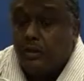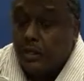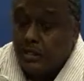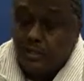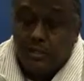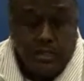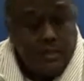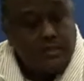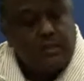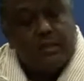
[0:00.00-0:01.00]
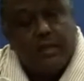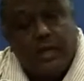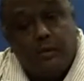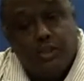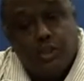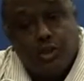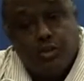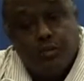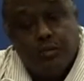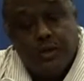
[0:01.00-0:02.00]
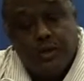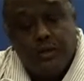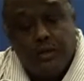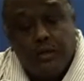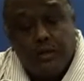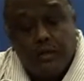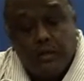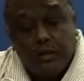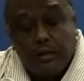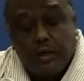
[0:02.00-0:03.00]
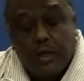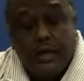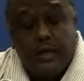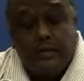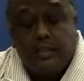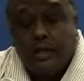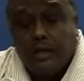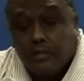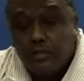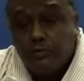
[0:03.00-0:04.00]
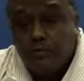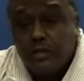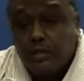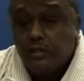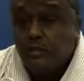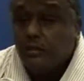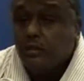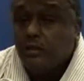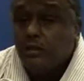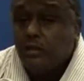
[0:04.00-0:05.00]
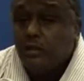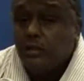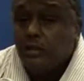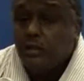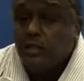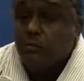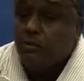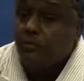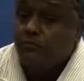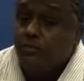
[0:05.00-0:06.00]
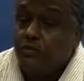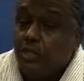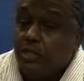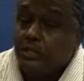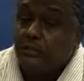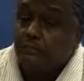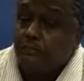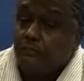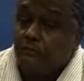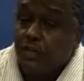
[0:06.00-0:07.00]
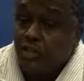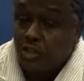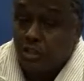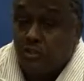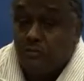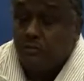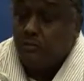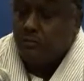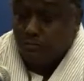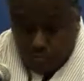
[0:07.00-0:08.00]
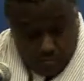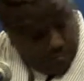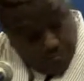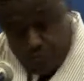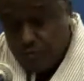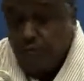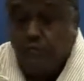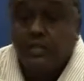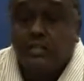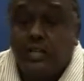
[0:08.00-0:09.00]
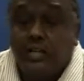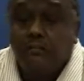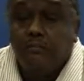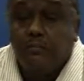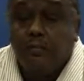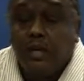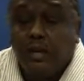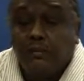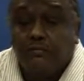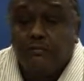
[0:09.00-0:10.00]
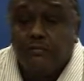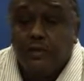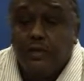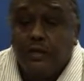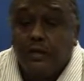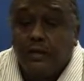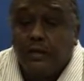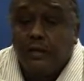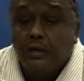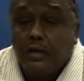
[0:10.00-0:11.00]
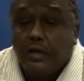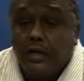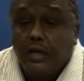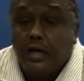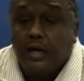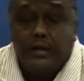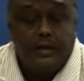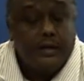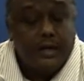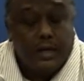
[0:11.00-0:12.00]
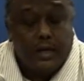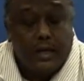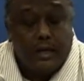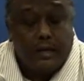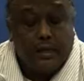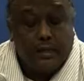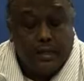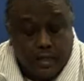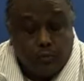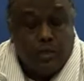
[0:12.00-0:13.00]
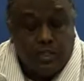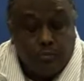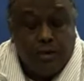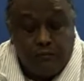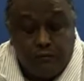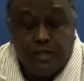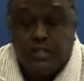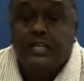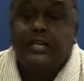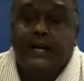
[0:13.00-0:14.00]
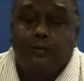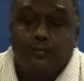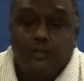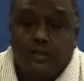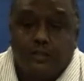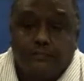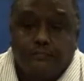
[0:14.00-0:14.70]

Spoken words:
Yes, indeed, I was shocked when I had the chance to visit some of the Shia villages for the first time in my life. And that was my first encounter.